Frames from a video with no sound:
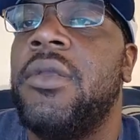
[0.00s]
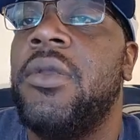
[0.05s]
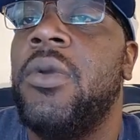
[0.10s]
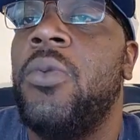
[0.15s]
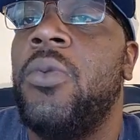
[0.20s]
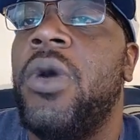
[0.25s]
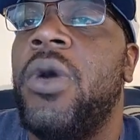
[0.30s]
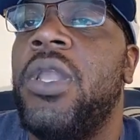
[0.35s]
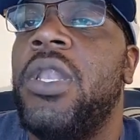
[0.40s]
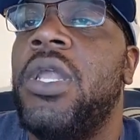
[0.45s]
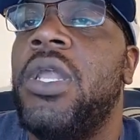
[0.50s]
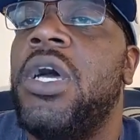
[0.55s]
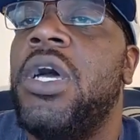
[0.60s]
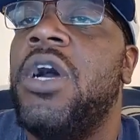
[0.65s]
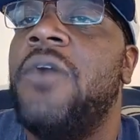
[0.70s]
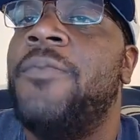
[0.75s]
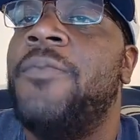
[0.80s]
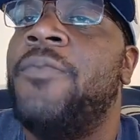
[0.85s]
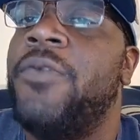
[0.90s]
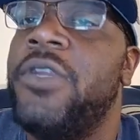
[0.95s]
One
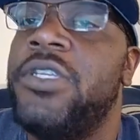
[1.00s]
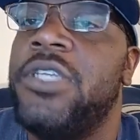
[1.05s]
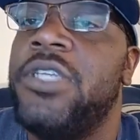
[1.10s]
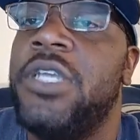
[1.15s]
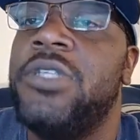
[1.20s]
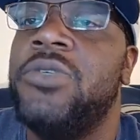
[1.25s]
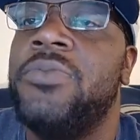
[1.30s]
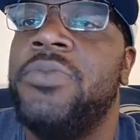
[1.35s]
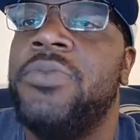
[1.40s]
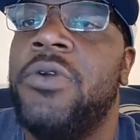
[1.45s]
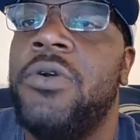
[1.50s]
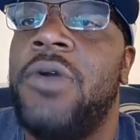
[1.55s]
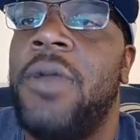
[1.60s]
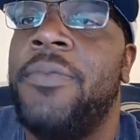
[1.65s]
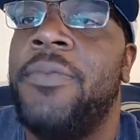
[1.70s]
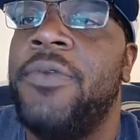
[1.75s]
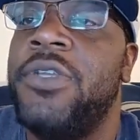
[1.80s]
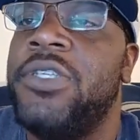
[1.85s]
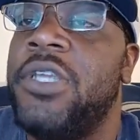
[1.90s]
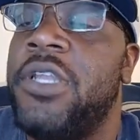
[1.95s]
love. Appreciate you, bro. I
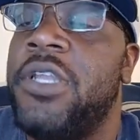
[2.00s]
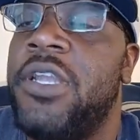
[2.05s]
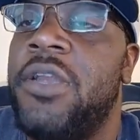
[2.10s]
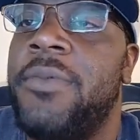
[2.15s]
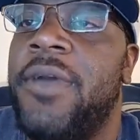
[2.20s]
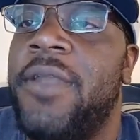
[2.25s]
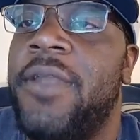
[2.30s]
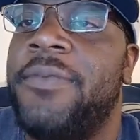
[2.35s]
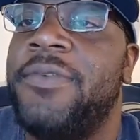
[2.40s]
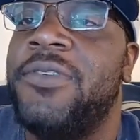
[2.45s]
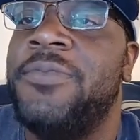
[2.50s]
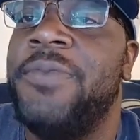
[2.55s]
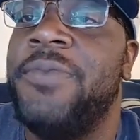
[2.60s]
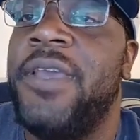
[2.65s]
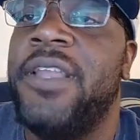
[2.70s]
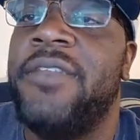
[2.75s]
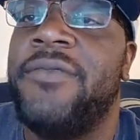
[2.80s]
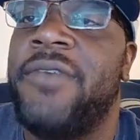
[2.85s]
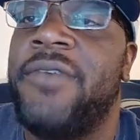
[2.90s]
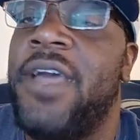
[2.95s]
appreciate everybody's
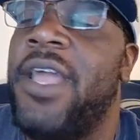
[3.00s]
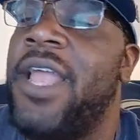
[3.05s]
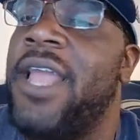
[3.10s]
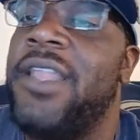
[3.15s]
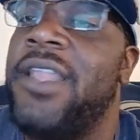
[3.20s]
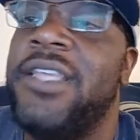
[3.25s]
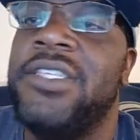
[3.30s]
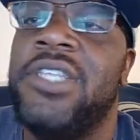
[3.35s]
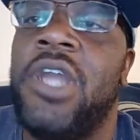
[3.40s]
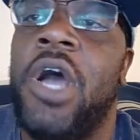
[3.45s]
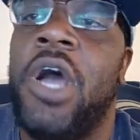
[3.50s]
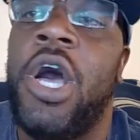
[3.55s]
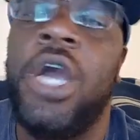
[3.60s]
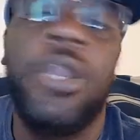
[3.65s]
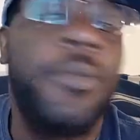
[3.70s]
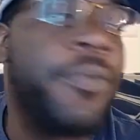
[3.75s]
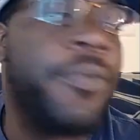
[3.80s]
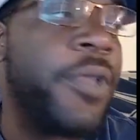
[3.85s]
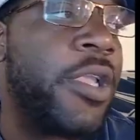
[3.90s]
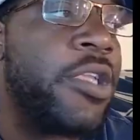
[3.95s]
perspective. I listen to all
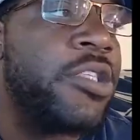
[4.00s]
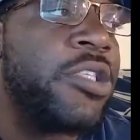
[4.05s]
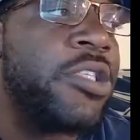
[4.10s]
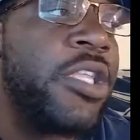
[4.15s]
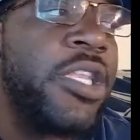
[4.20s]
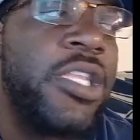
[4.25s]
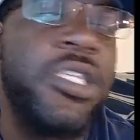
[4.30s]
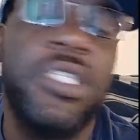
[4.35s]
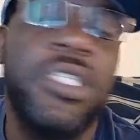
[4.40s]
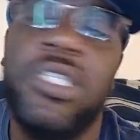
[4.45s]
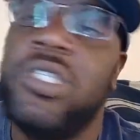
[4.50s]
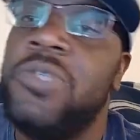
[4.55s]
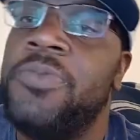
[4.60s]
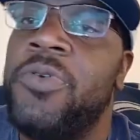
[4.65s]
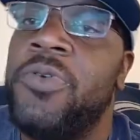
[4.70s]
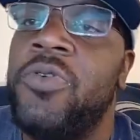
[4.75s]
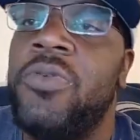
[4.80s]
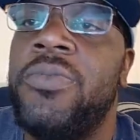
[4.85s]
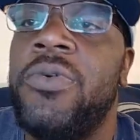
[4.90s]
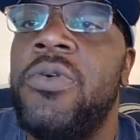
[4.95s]
opinions, and it's
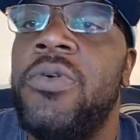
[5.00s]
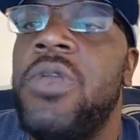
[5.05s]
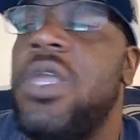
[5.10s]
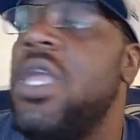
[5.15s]
disputable.